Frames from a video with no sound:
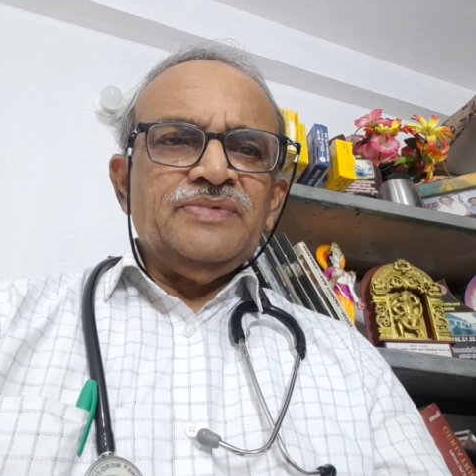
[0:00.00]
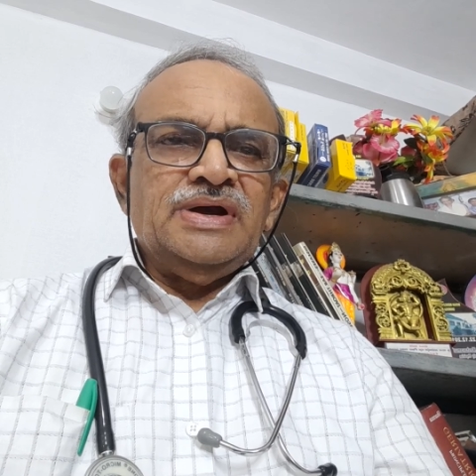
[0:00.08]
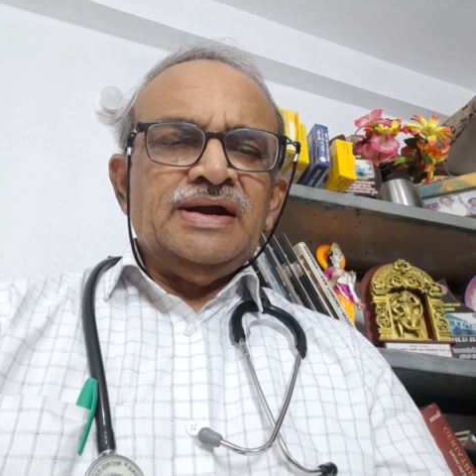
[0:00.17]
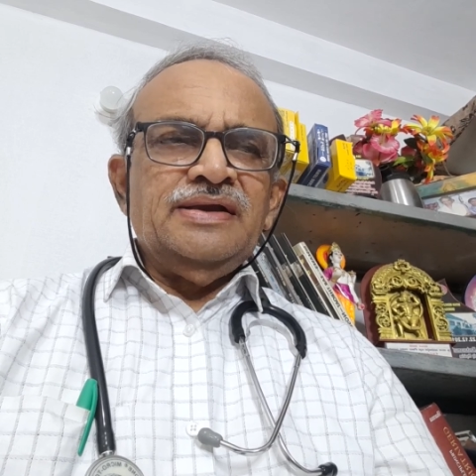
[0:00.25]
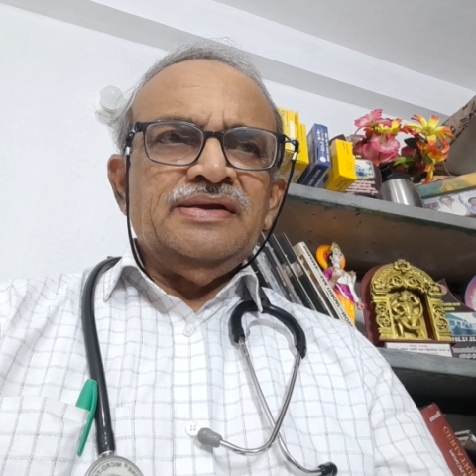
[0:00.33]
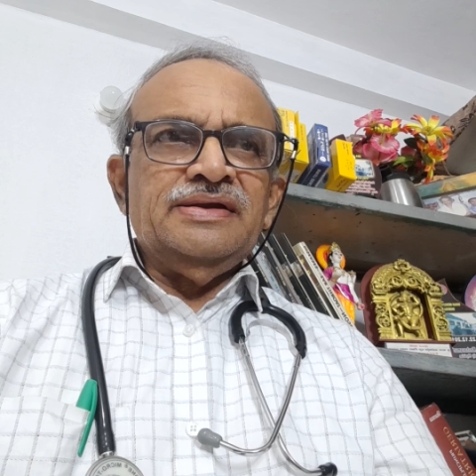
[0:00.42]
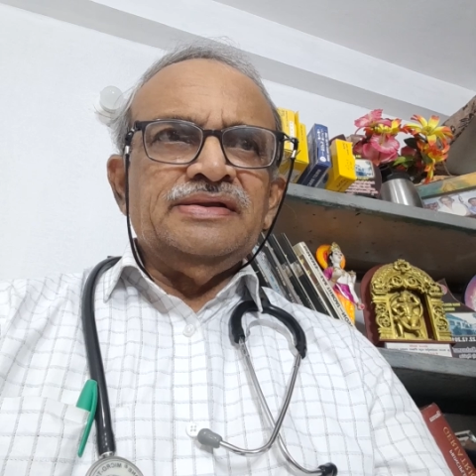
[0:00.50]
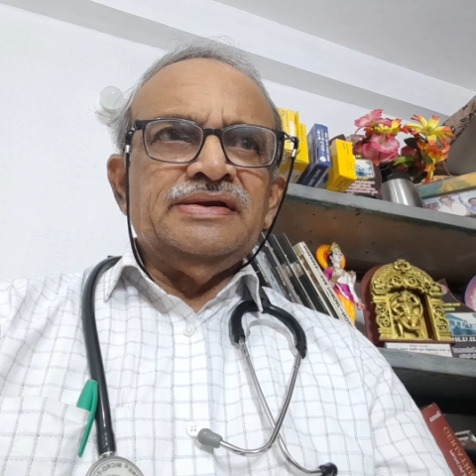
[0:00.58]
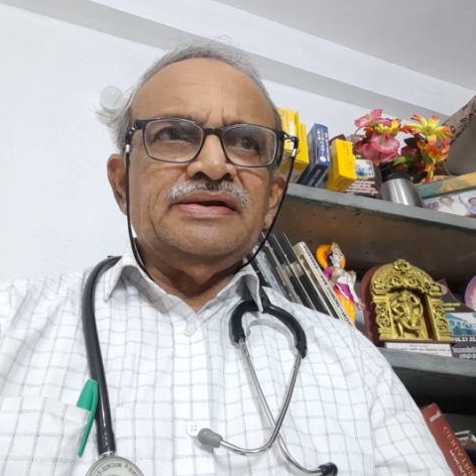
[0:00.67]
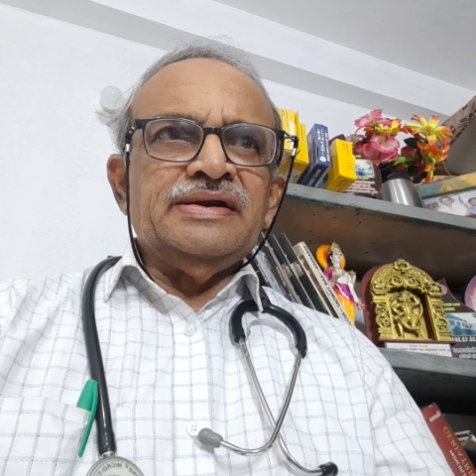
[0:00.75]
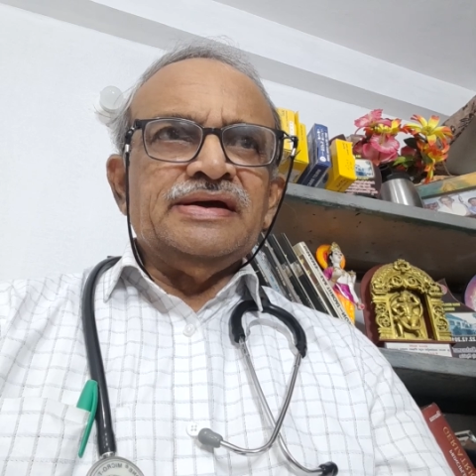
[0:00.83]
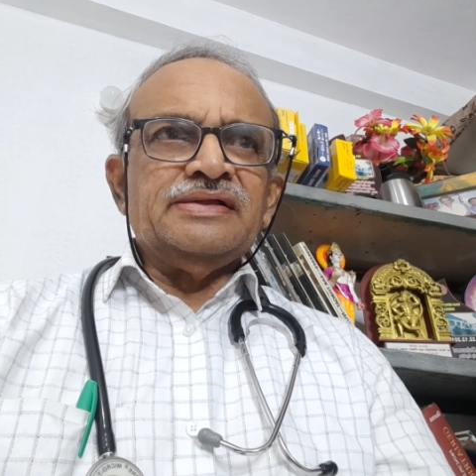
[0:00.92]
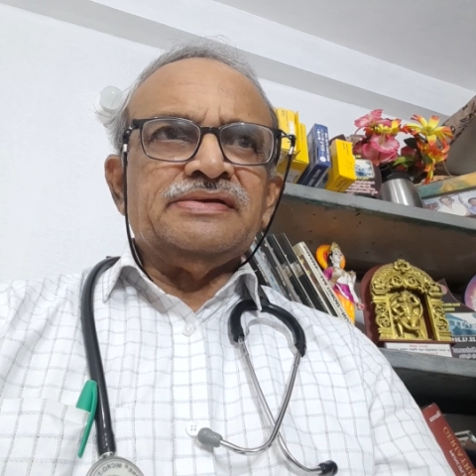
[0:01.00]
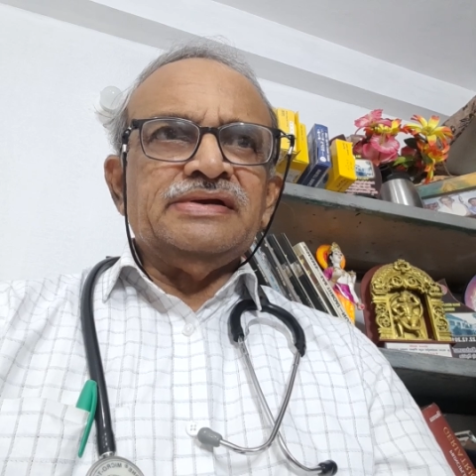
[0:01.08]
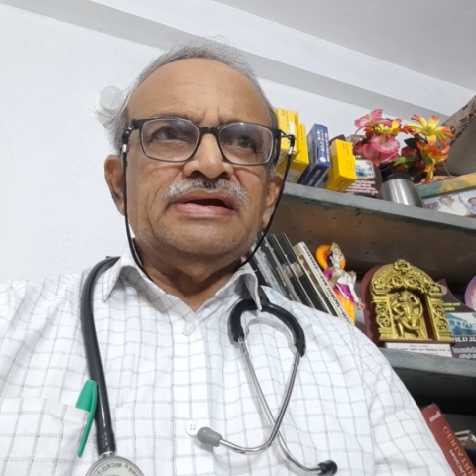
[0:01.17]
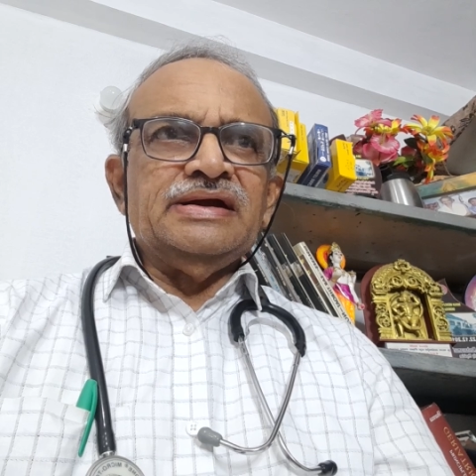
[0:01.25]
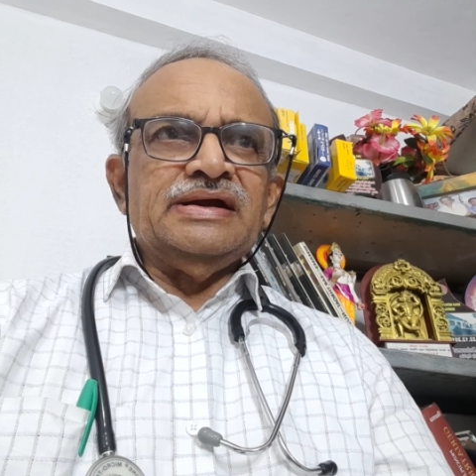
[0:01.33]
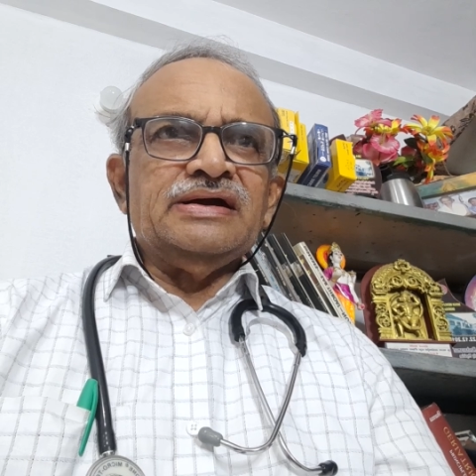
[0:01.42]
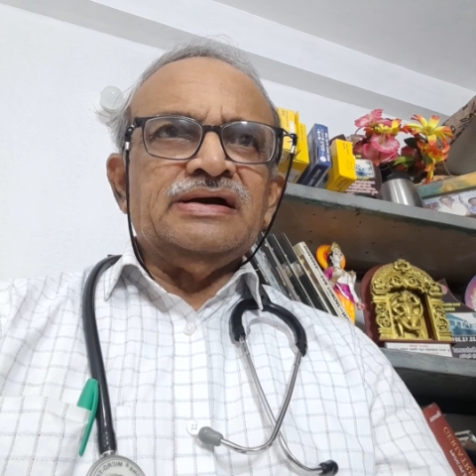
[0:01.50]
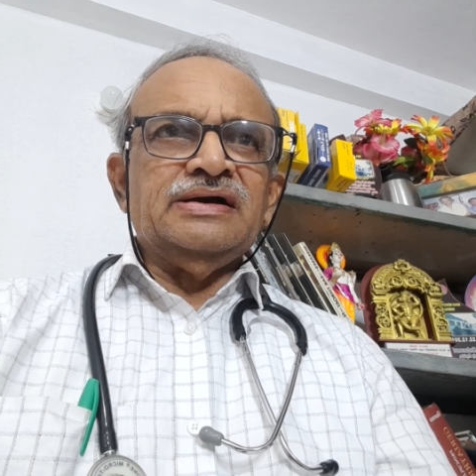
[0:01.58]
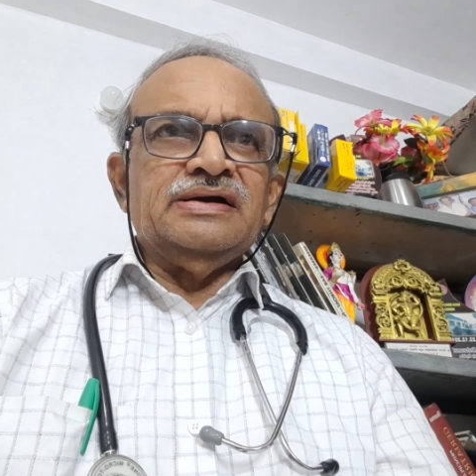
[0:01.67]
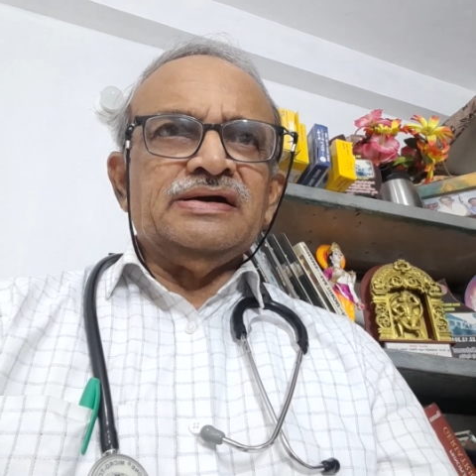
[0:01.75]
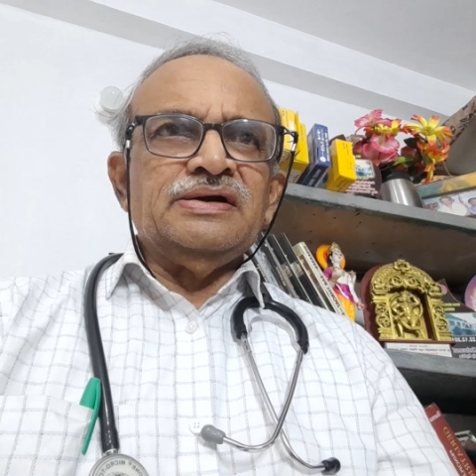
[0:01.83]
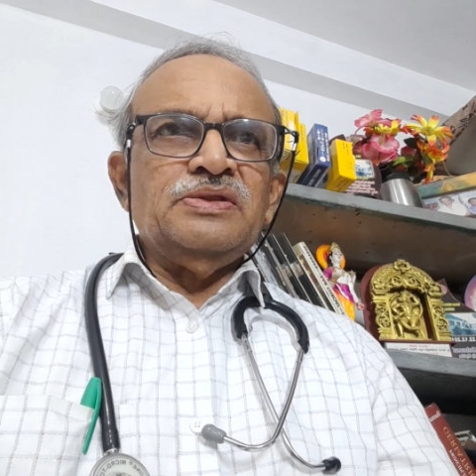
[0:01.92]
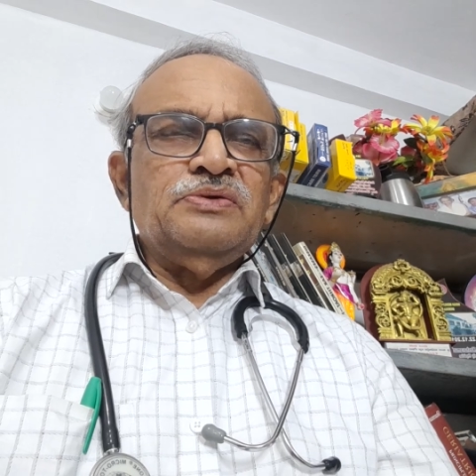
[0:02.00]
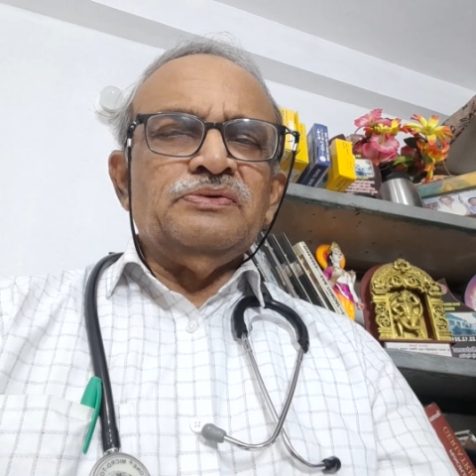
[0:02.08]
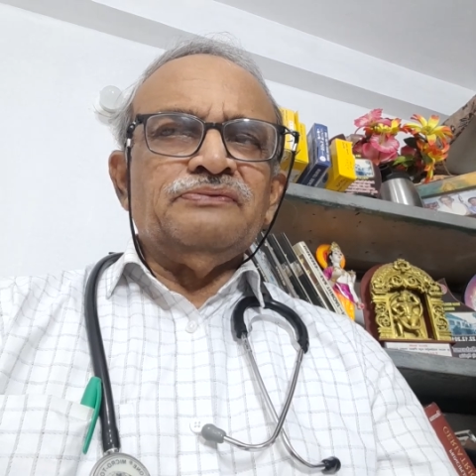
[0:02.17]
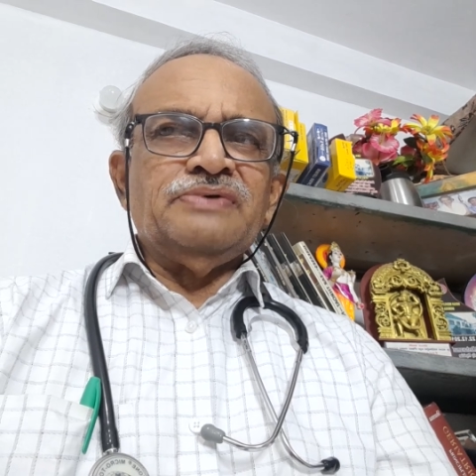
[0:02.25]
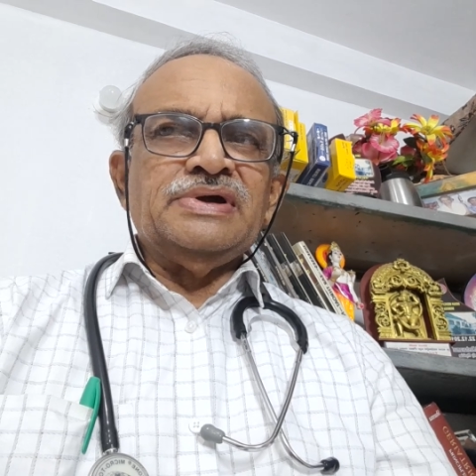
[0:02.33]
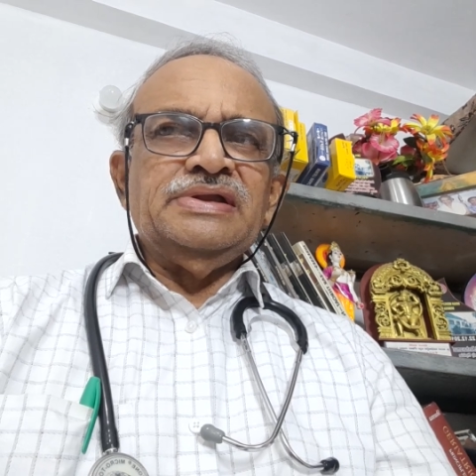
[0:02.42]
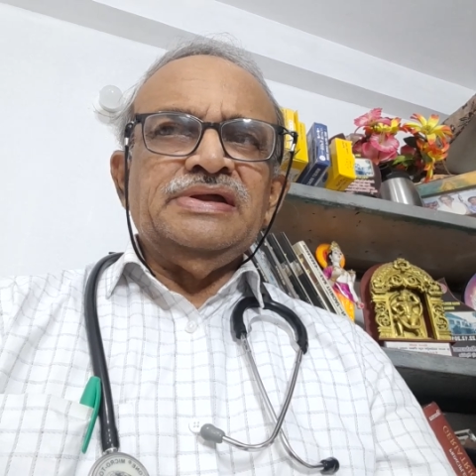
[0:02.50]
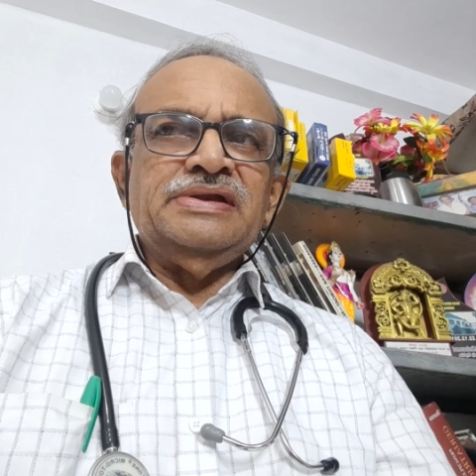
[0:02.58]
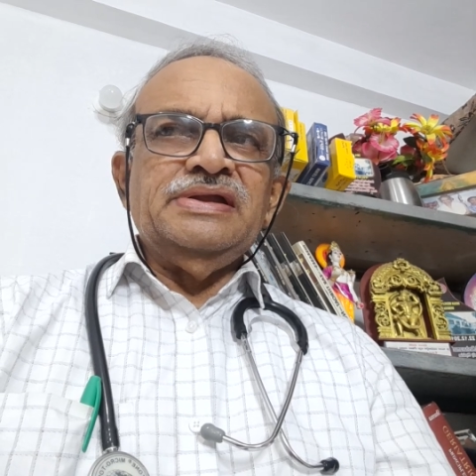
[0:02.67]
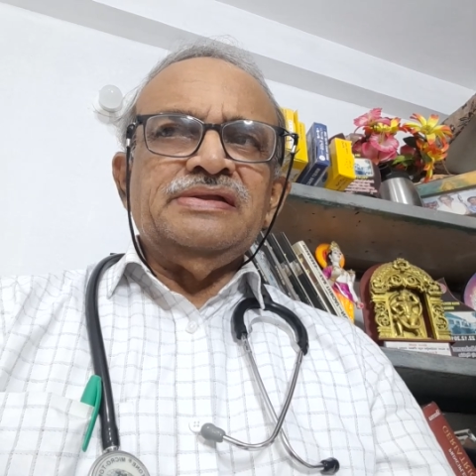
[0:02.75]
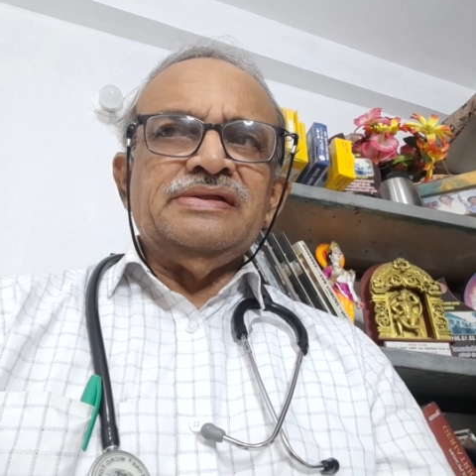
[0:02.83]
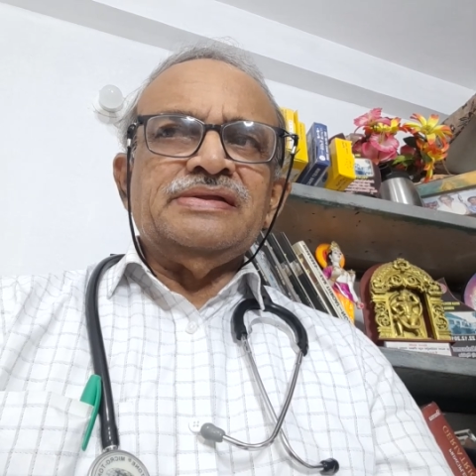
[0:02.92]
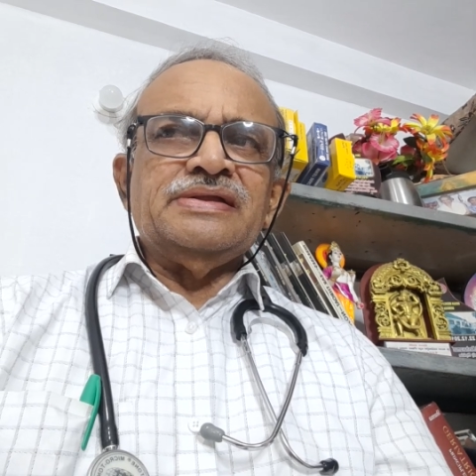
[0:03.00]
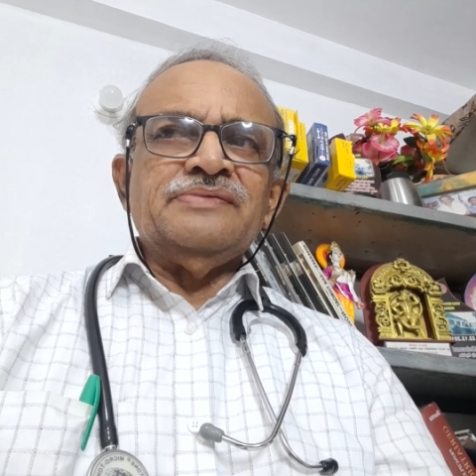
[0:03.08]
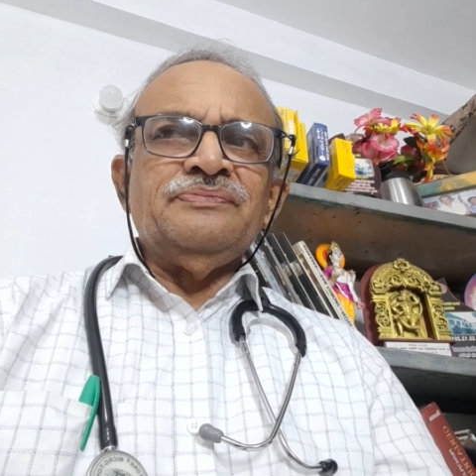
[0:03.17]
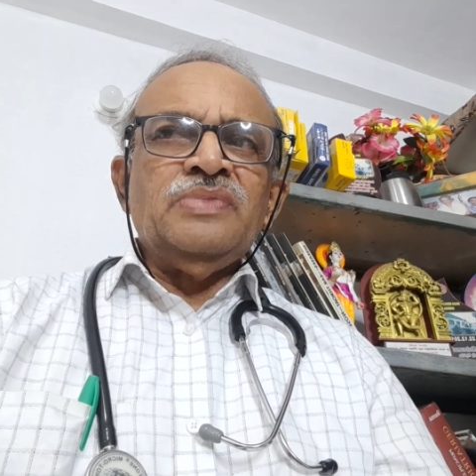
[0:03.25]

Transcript: and the drugs consumed for these diseases.